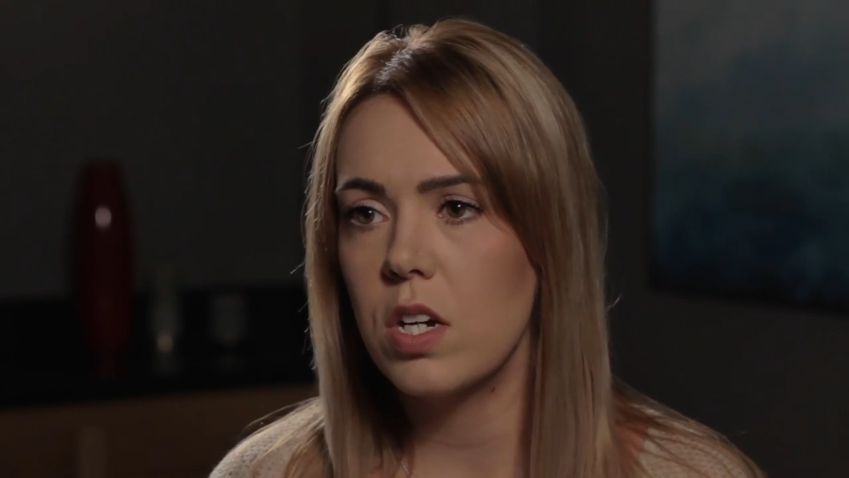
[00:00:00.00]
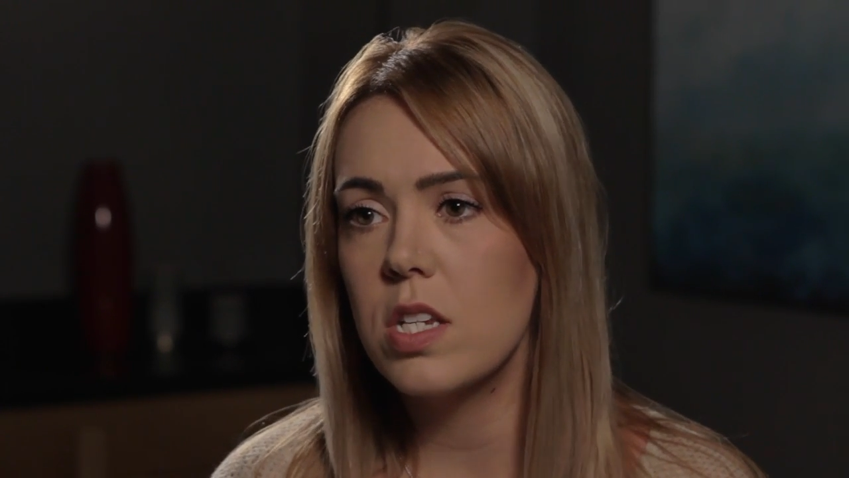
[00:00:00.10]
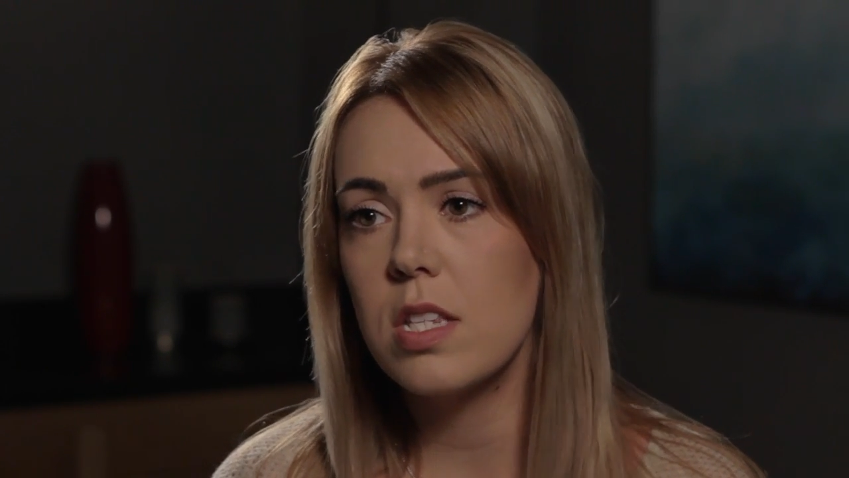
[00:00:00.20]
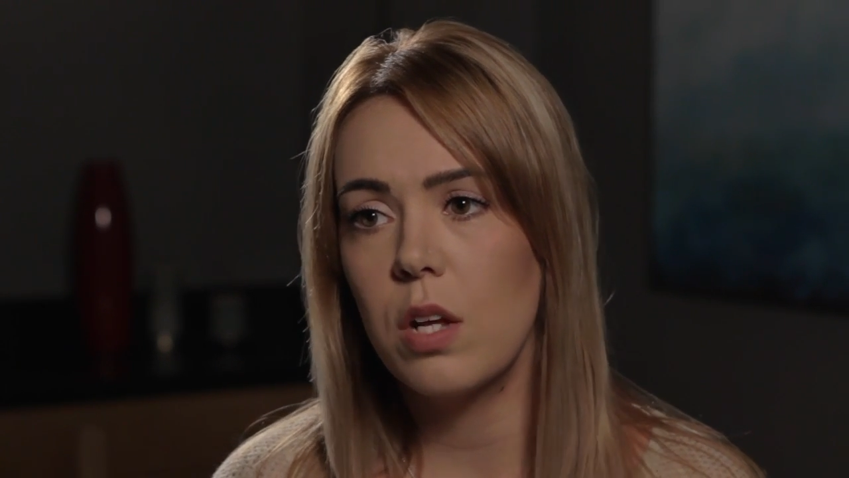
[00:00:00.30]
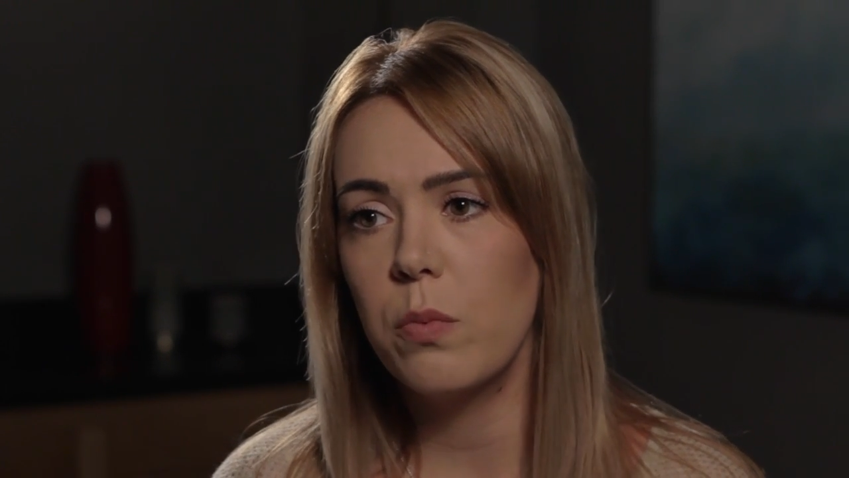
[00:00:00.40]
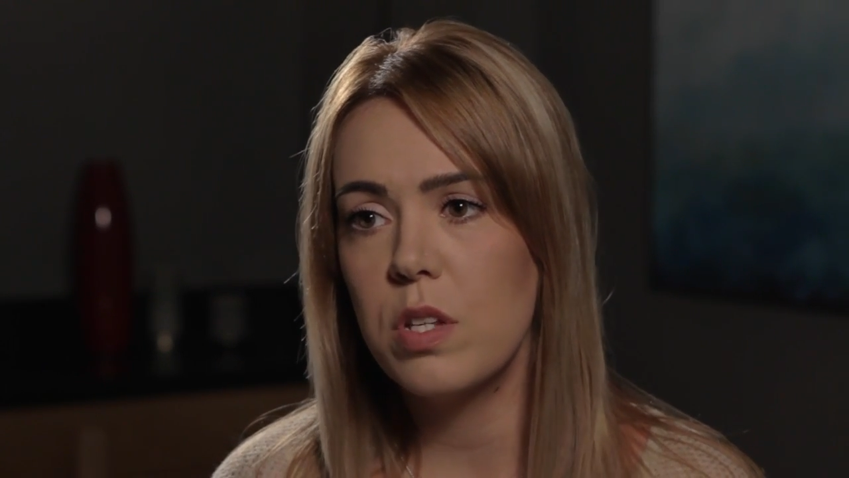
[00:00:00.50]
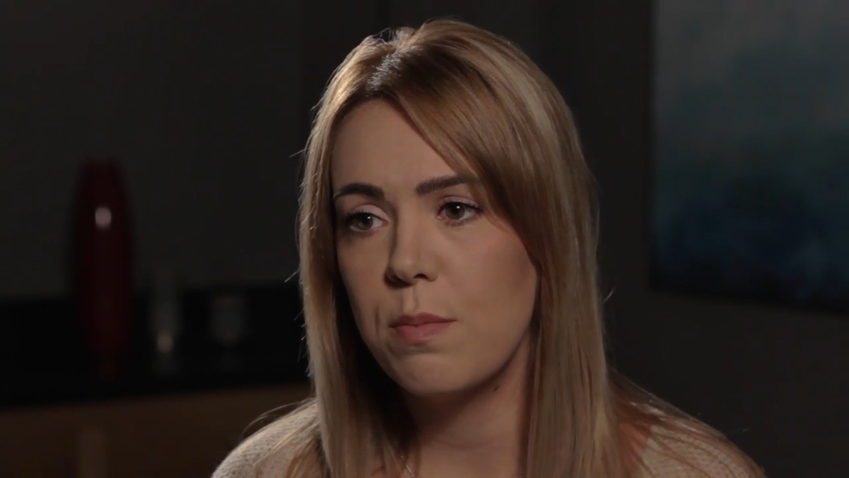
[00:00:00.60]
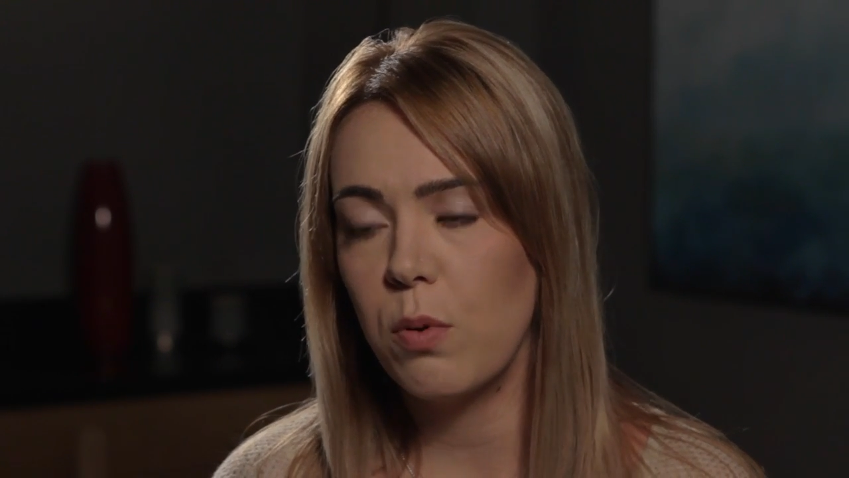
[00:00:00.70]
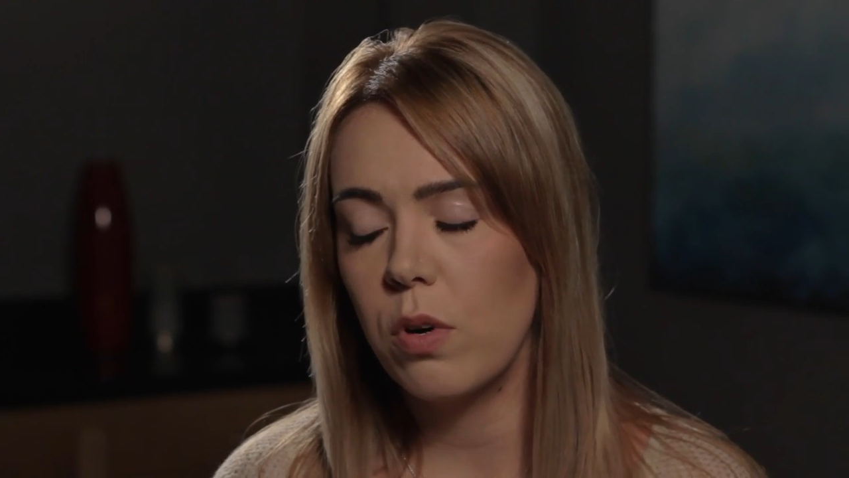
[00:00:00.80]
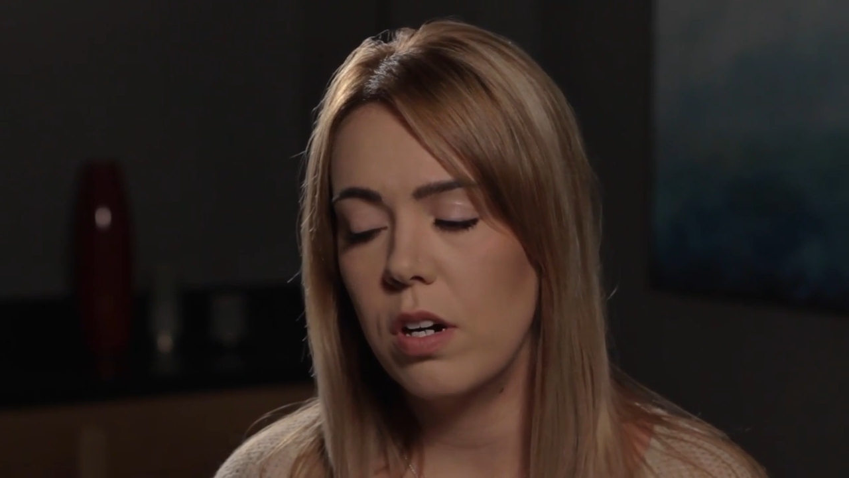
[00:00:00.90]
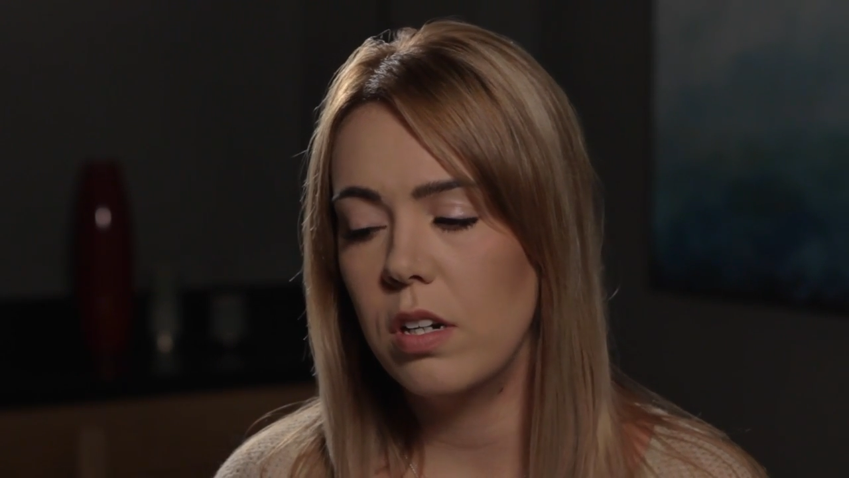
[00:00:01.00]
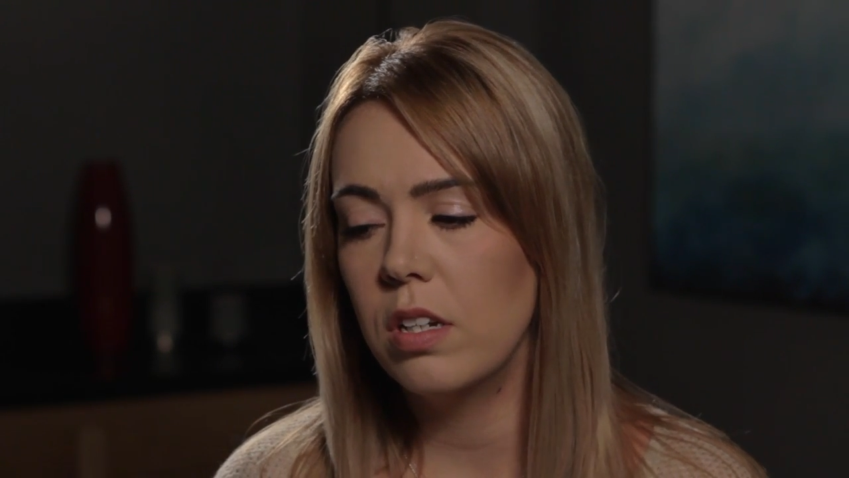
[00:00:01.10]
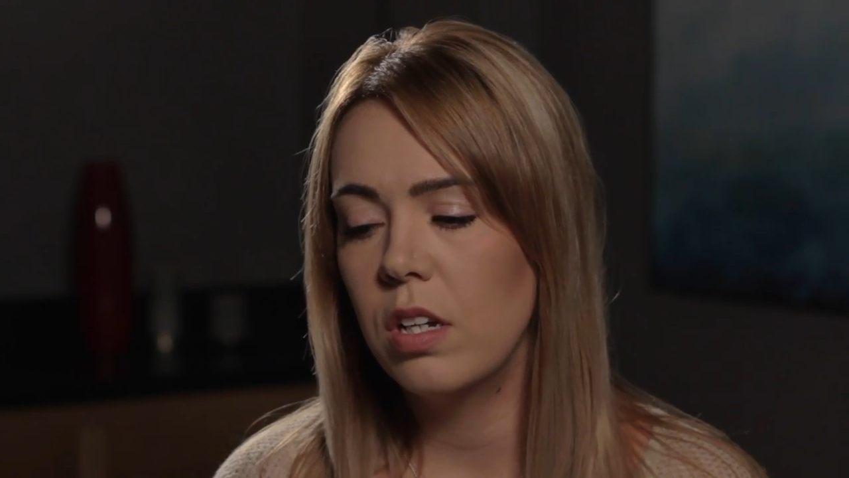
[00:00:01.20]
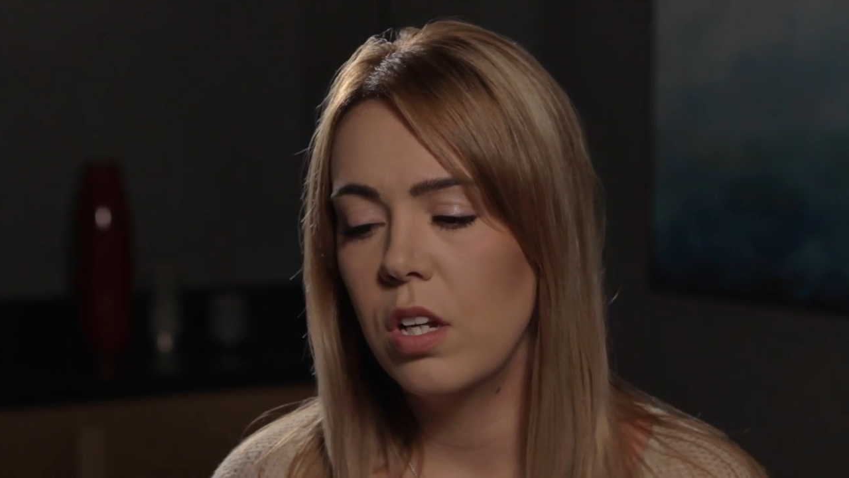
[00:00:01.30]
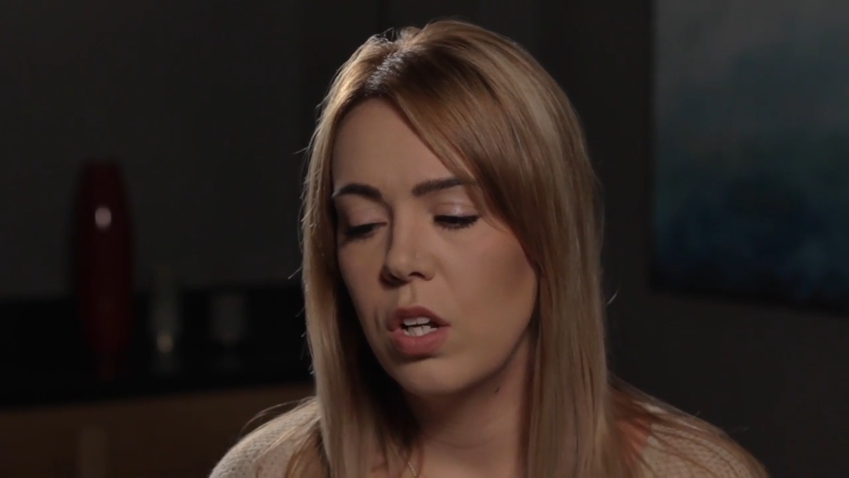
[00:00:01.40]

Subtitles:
our son was born.